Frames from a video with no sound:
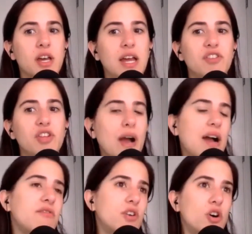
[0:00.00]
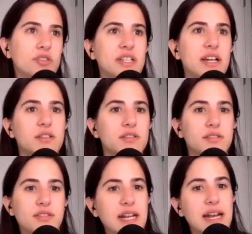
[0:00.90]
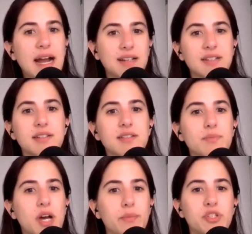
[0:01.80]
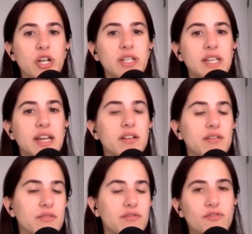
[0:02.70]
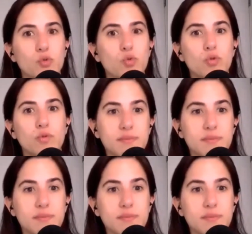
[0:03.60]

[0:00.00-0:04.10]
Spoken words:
if you have hostile state actors perpetrating frauds,